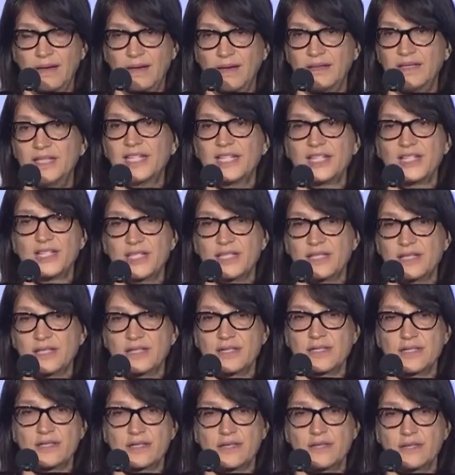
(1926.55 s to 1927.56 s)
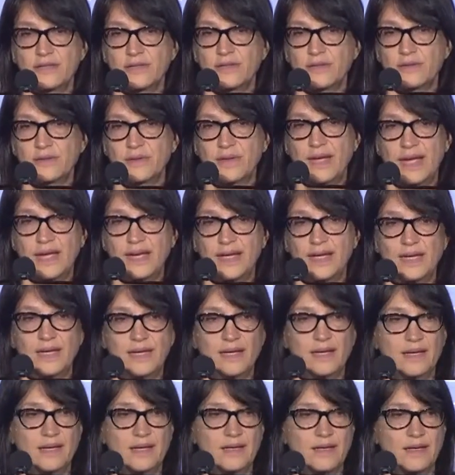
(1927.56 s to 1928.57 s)
additions to
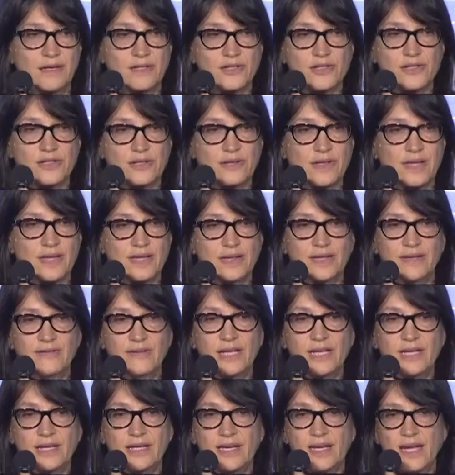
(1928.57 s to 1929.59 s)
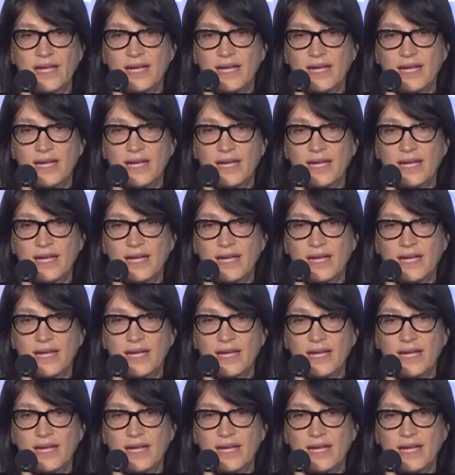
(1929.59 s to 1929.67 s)
any culture they live in,